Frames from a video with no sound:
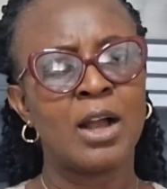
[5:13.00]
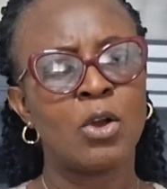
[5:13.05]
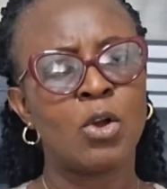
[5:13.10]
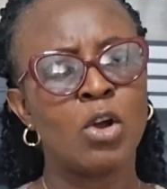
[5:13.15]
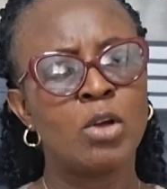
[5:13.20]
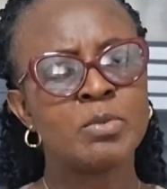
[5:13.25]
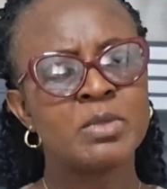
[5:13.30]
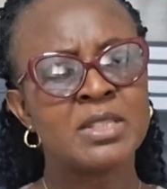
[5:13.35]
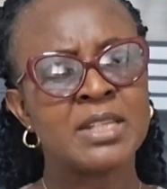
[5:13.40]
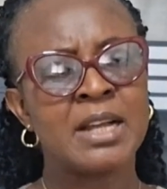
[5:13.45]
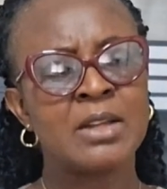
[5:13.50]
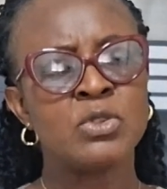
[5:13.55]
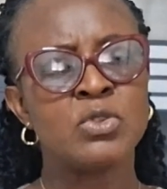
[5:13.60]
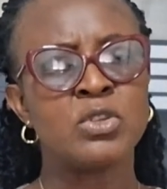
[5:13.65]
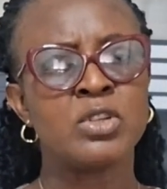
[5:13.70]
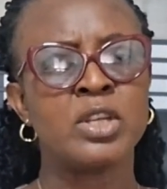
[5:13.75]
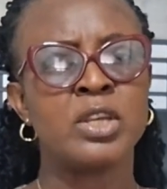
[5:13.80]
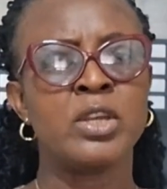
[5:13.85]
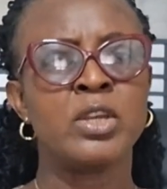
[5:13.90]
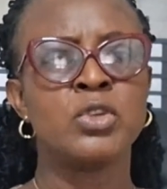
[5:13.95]
comes down
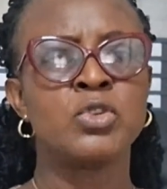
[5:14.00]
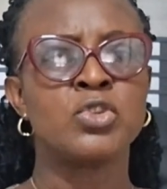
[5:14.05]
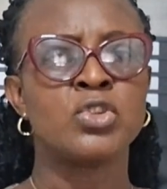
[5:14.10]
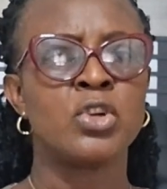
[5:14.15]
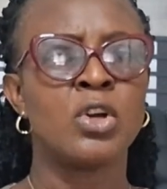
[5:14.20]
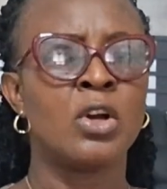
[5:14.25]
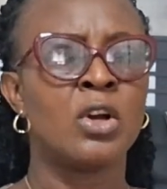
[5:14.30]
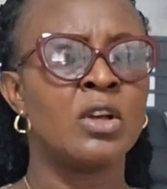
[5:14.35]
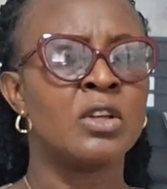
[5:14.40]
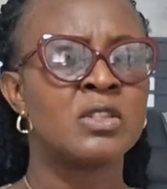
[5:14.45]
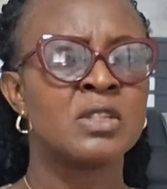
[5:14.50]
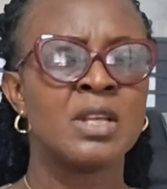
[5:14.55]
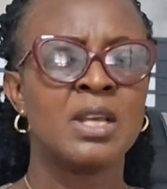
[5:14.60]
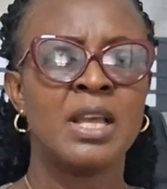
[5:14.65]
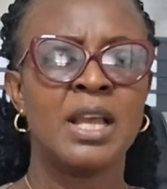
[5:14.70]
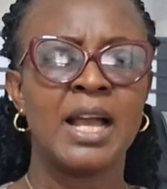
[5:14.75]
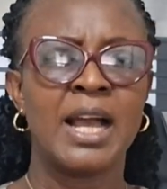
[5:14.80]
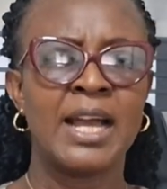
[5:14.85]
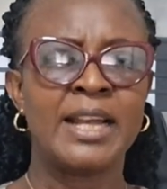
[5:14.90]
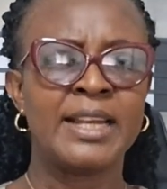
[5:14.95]
to the uterus,
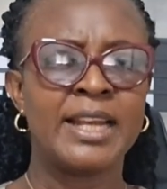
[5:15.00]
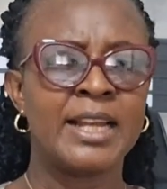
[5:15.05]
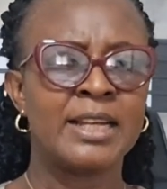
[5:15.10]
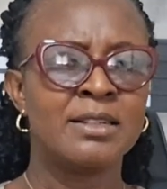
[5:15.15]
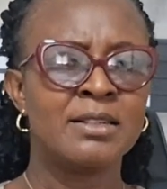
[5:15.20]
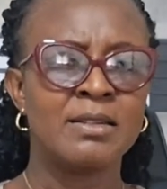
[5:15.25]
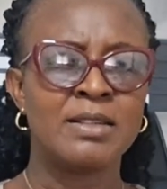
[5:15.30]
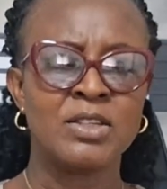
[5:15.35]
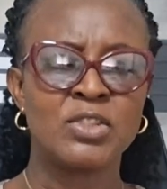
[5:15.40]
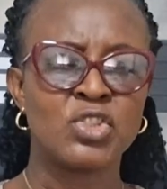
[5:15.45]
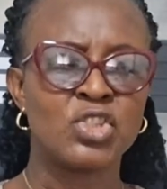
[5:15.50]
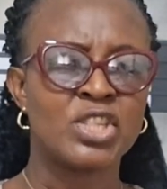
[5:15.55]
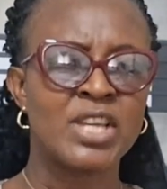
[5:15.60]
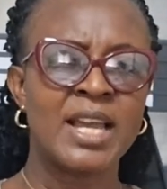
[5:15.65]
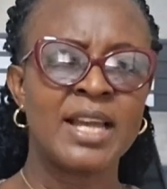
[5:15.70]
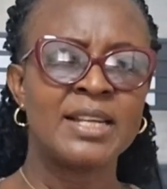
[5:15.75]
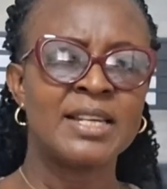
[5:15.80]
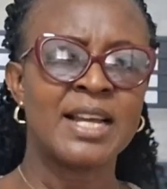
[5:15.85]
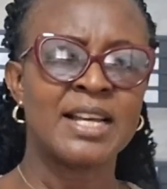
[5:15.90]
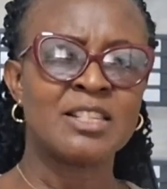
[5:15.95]
and then is
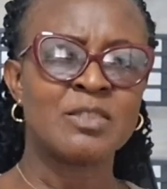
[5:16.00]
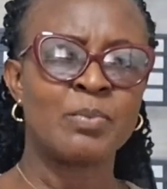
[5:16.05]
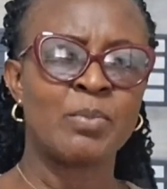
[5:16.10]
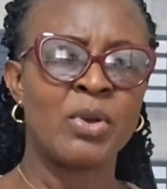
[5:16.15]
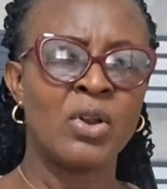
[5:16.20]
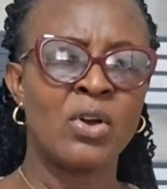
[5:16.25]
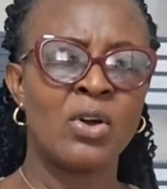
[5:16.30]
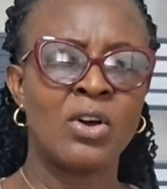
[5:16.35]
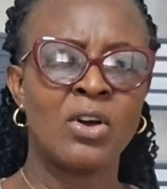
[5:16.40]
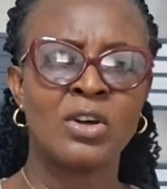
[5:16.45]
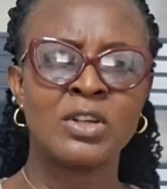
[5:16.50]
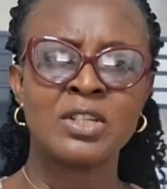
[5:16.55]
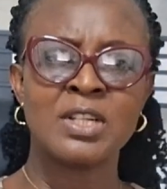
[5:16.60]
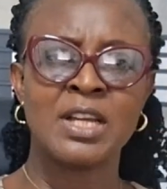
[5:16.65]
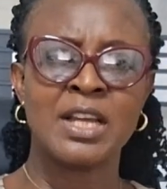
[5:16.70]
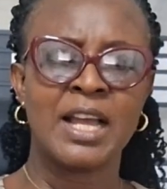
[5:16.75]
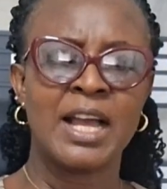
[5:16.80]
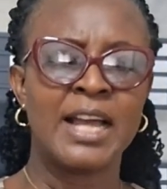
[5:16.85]
shed as blood,